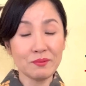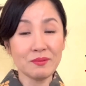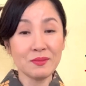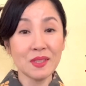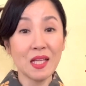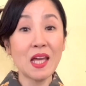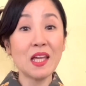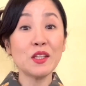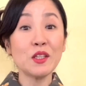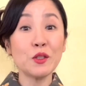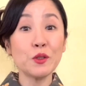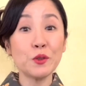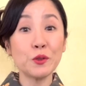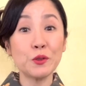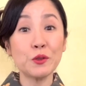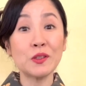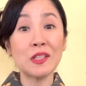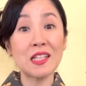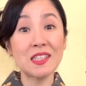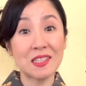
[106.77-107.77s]
And you
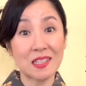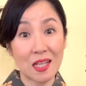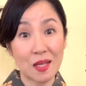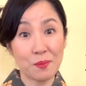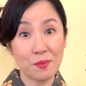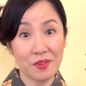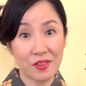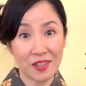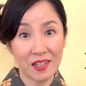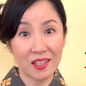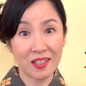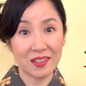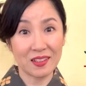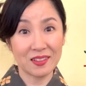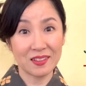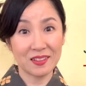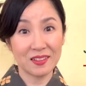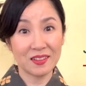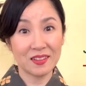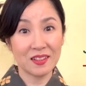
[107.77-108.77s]
do the same thing.
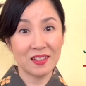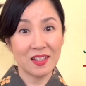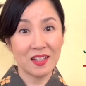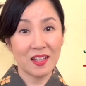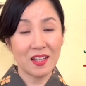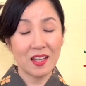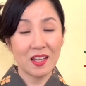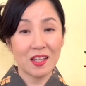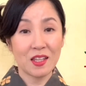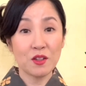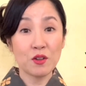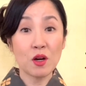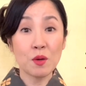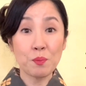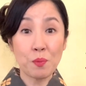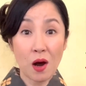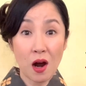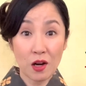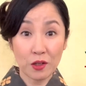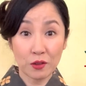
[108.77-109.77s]
Your
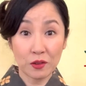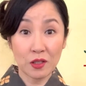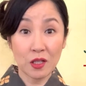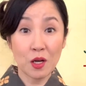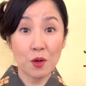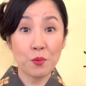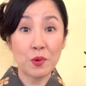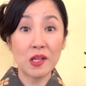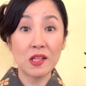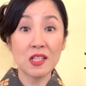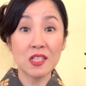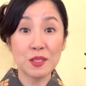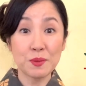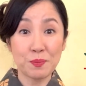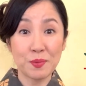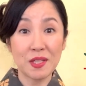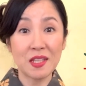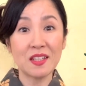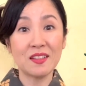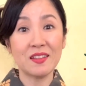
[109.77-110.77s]
partner will
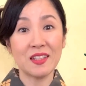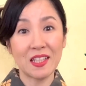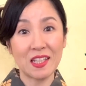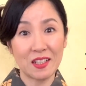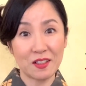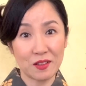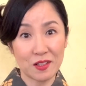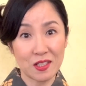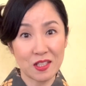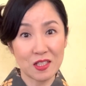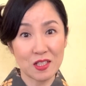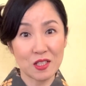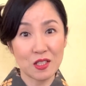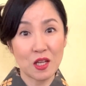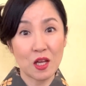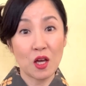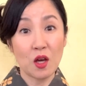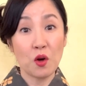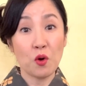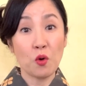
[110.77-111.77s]
speak English
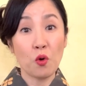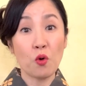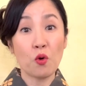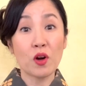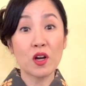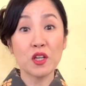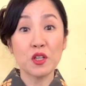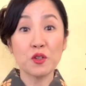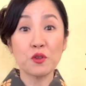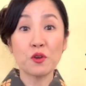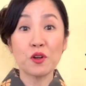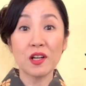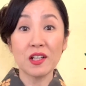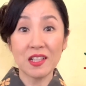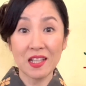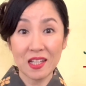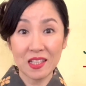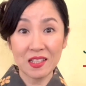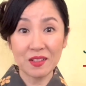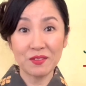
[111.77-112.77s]
or your
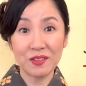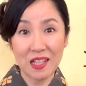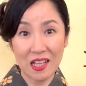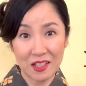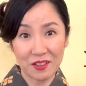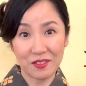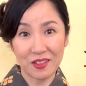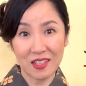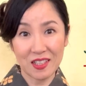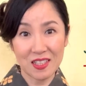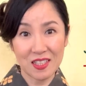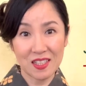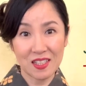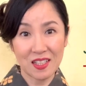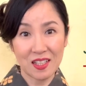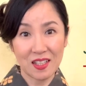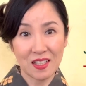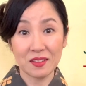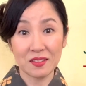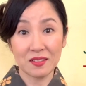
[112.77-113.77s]
native language.
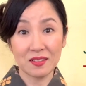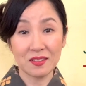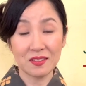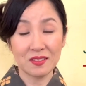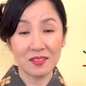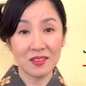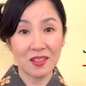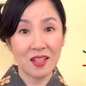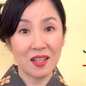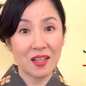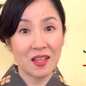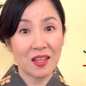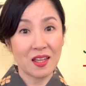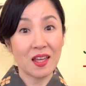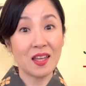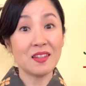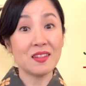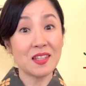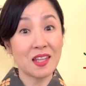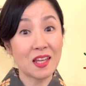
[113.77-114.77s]

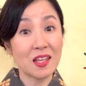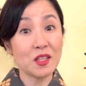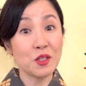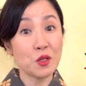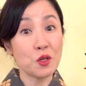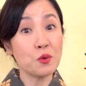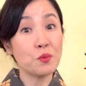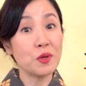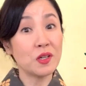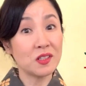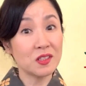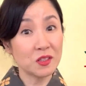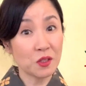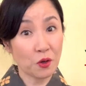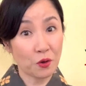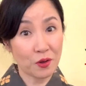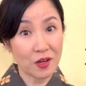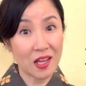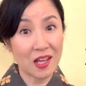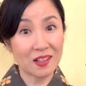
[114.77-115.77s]
And then you will
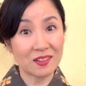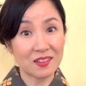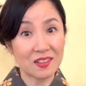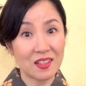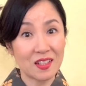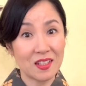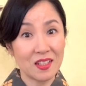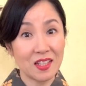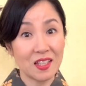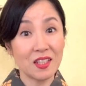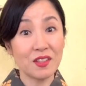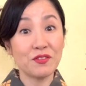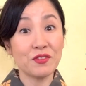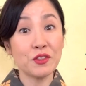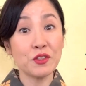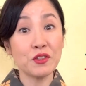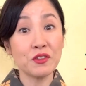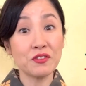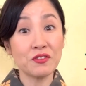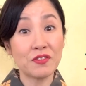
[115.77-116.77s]
correct if
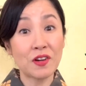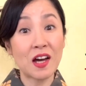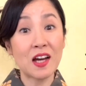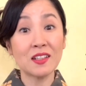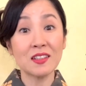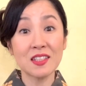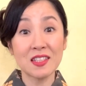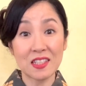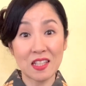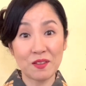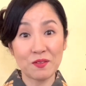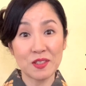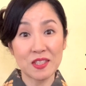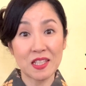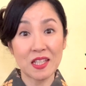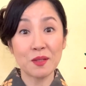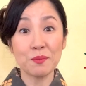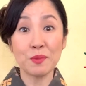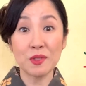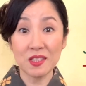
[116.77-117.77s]
you find
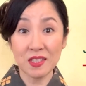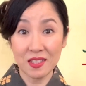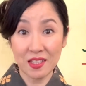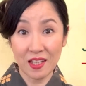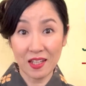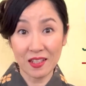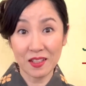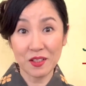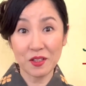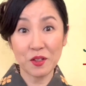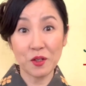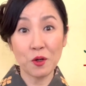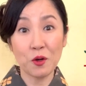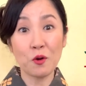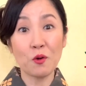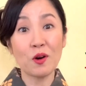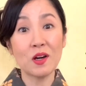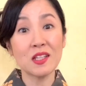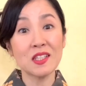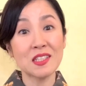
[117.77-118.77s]
something mistake
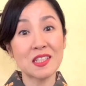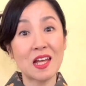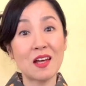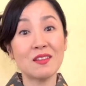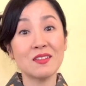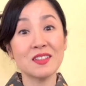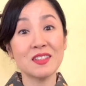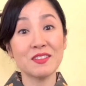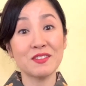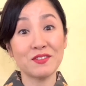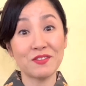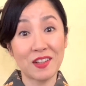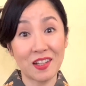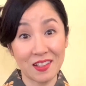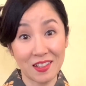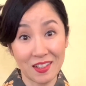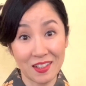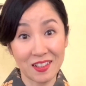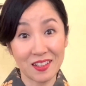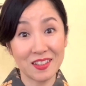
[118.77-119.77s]
or sounds
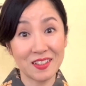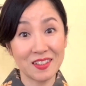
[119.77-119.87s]
funny.